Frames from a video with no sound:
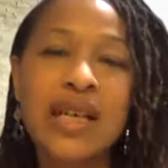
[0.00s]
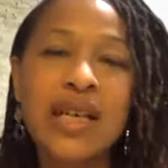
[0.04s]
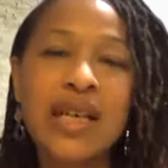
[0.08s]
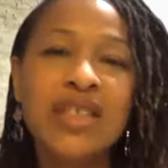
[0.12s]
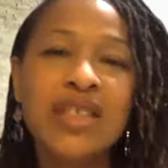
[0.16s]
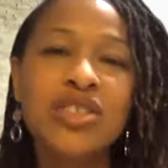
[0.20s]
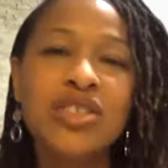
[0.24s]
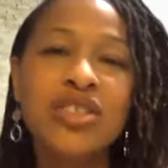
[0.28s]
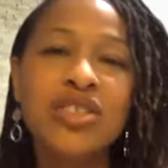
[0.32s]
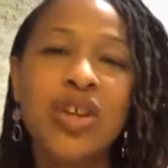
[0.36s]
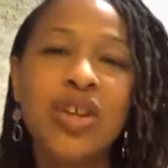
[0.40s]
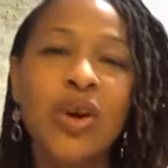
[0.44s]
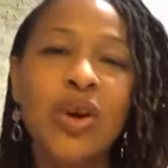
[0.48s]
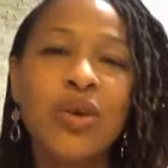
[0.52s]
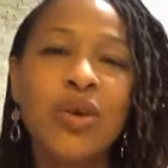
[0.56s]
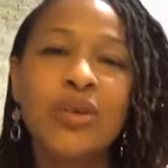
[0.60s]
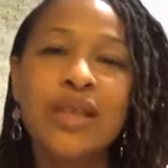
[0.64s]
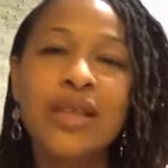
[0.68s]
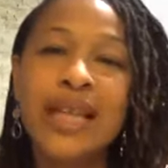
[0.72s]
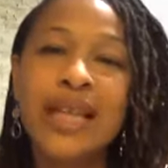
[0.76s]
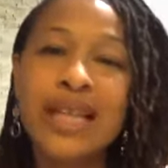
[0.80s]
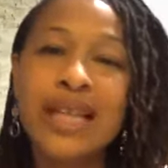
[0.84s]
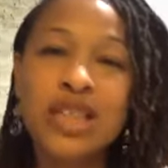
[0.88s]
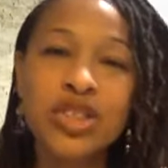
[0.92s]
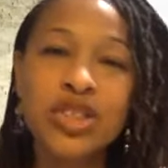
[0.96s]
And so
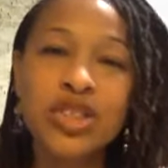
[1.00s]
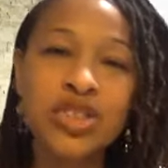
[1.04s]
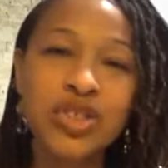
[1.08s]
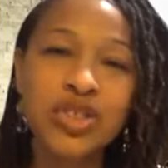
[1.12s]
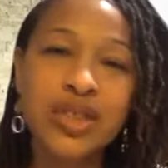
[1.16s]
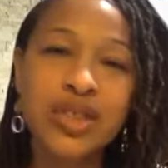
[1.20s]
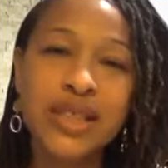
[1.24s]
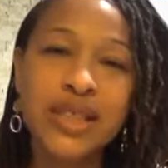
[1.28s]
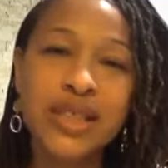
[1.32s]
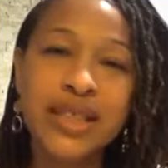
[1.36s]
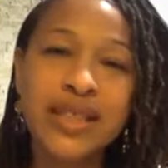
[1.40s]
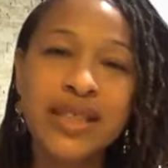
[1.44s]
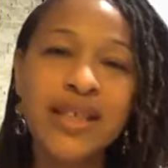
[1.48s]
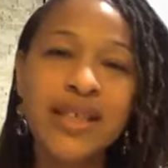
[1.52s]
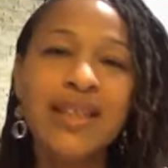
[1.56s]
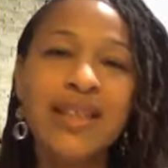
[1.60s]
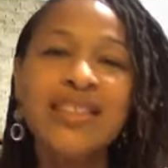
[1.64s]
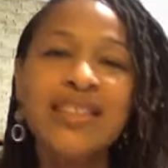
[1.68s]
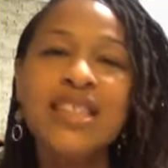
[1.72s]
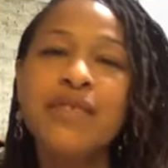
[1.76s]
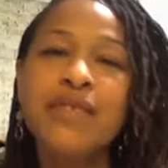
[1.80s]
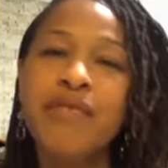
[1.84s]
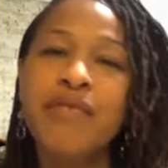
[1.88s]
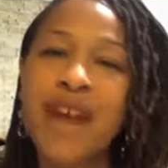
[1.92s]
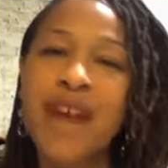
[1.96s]
Linktree,
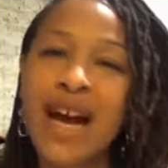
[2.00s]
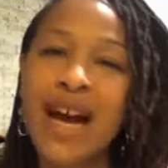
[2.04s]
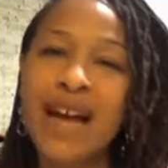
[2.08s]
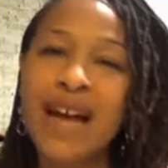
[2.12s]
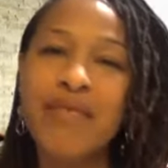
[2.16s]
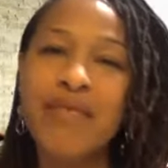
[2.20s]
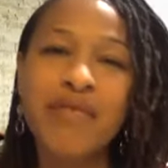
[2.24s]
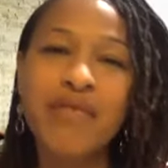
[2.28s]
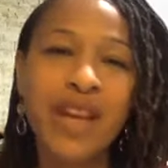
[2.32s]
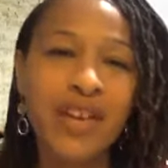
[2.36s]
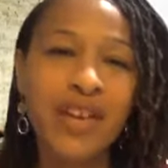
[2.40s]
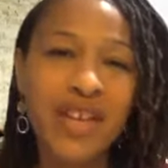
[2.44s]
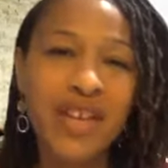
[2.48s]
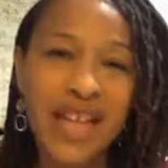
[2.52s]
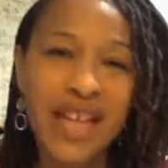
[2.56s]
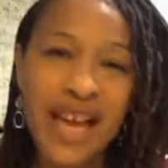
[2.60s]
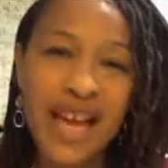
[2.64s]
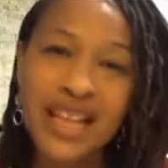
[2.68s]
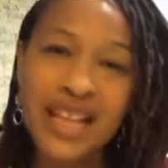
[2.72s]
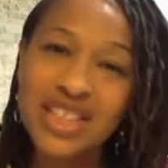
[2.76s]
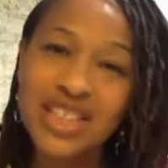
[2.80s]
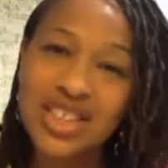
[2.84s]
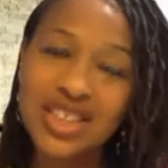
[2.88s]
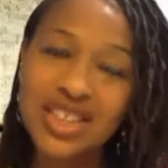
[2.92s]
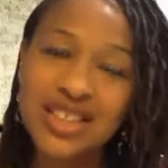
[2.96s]
Divine
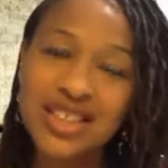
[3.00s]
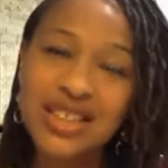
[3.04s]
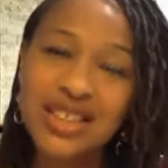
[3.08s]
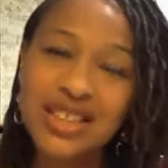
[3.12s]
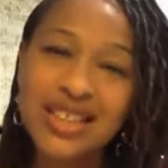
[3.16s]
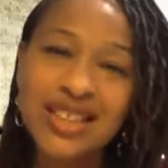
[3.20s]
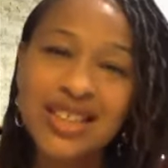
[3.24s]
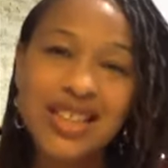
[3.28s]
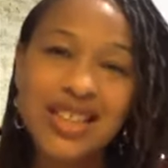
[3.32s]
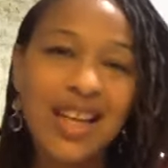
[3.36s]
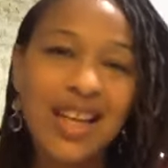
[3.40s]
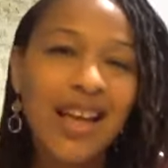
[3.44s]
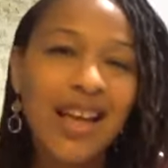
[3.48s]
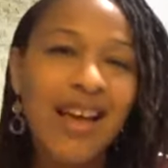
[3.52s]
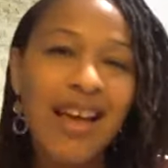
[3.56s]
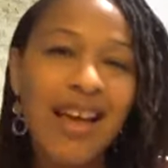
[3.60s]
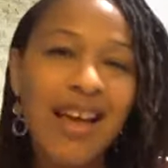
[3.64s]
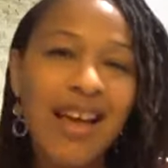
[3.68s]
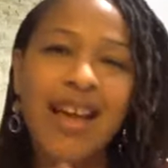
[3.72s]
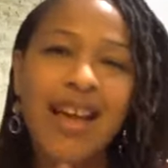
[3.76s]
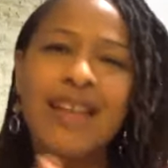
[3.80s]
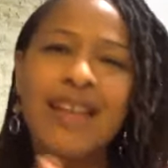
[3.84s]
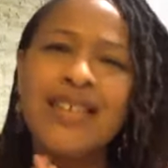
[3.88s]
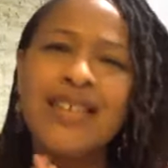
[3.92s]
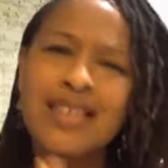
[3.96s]
Variations,
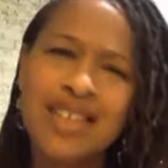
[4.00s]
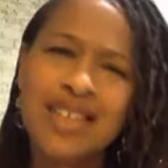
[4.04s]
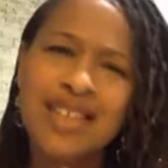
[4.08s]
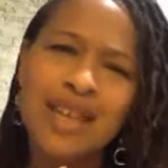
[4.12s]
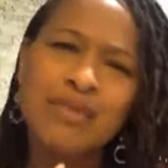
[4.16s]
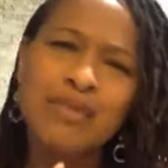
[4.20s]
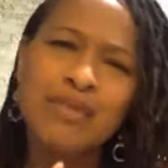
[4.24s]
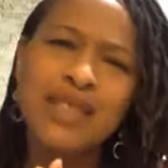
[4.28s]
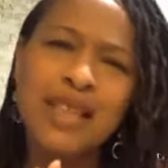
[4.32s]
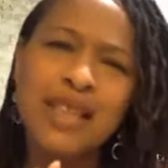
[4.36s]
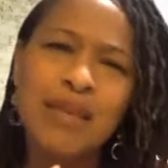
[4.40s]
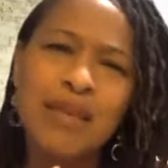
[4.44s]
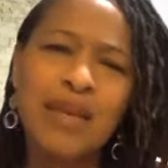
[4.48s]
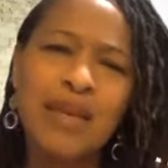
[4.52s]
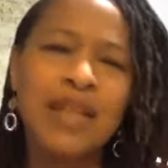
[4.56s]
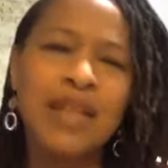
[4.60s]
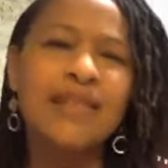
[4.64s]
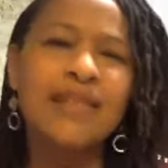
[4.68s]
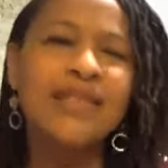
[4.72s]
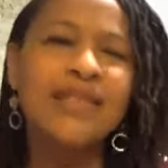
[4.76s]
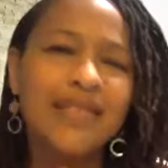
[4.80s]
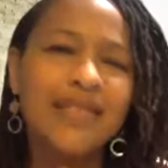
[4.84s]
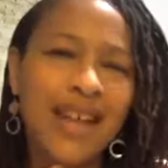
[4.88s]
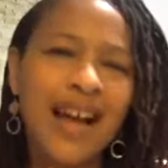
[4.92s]
and come see me.